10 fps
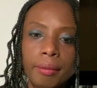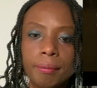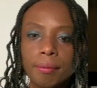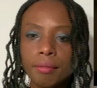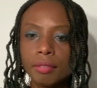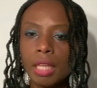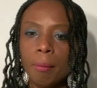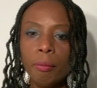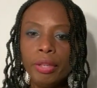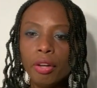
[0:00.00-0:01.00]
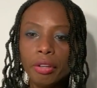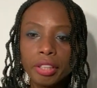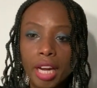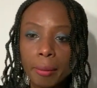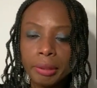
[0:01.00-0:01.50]
I'm reading all the
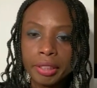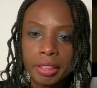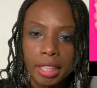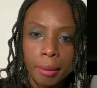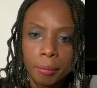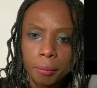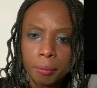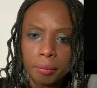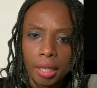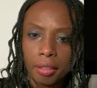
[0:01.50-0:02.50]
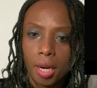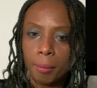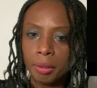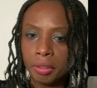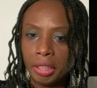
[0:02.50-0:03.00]
comments at the top. Not
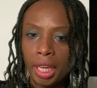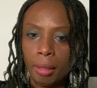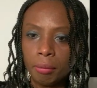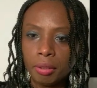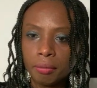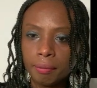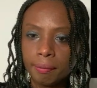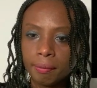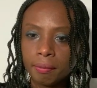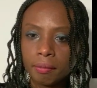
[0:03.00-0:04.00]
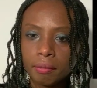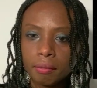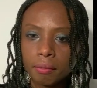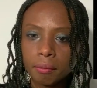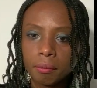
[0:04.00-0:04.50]
comments, the names. I
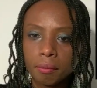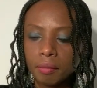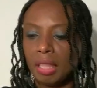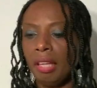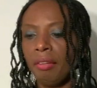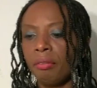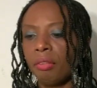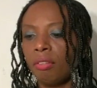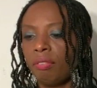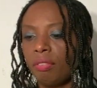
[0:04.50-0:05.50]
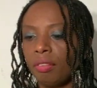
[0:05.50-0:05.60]
don't know.